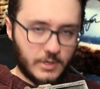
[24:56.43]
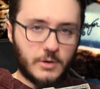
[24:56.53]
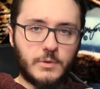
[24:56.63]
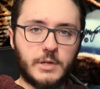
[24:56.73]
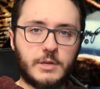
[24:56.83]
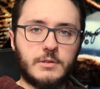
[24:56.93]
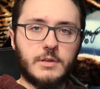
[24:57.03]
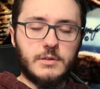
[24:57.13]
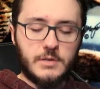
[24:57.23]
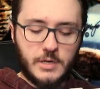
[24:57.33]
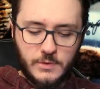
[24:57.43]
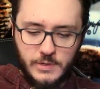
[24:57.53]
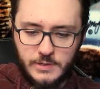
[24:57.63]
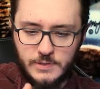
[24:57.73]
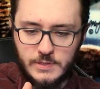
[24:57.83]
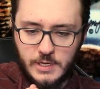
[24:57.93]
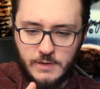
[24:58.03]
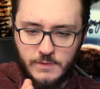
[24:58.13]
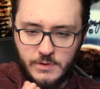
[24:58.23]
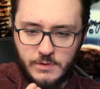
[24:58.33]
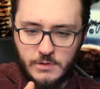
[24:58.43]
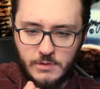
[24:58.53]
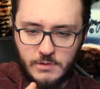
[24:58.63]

I don't like the sticky feeling.